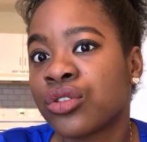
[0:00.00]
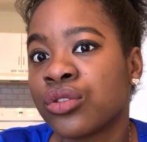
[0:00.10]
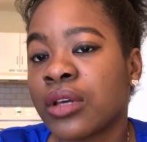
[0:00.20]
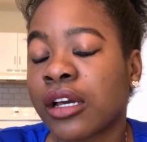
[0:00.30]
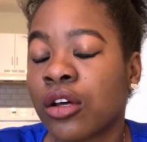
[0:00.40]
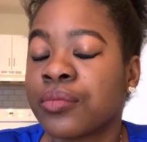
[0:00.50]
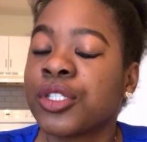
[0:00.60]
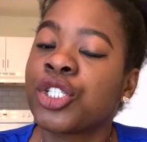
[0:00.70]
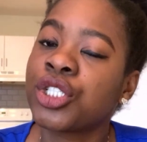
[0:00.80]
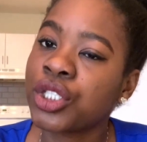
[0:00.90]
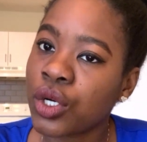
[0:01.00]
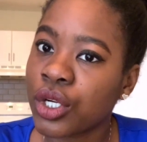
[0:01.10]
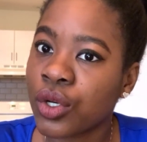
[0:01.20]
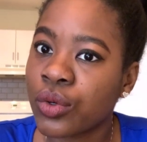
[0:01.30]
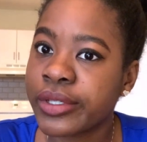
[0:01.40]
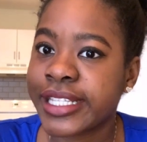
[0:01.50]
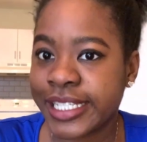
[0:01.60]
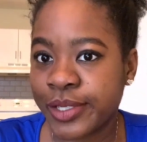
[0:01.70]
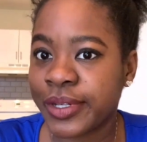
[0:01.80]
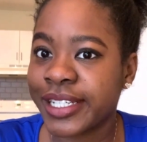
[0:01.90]
to accomplish your goals
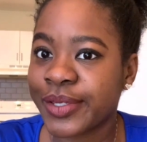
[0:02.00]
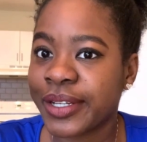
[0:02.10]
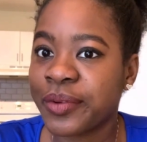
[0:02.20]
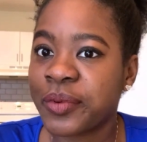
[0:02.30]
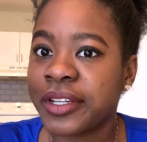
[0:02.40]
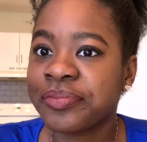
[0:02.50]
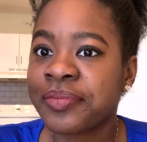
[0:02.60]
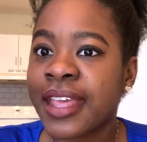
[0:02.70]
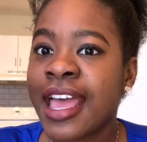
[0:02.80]
in 2021.